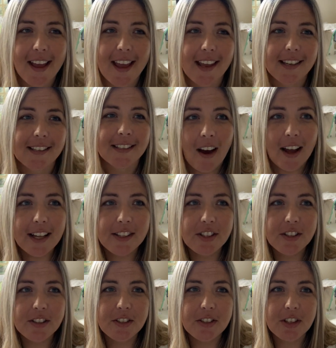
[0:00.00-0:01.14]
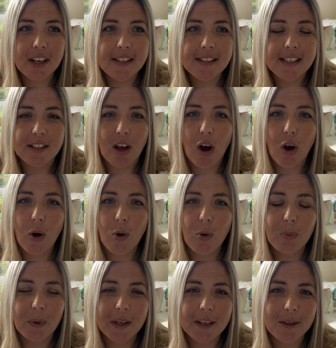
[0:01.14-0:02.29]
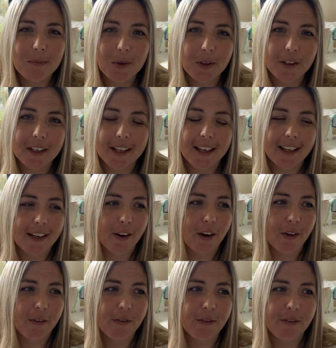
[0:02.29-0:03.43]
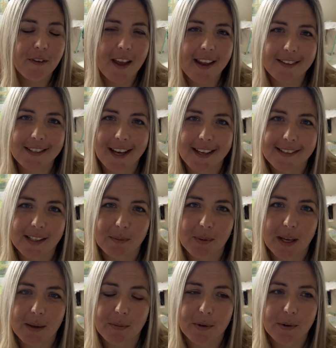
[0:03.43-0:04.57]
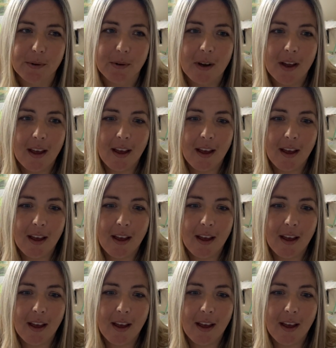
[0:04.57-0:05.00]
and it's just this whole big community of fantastic people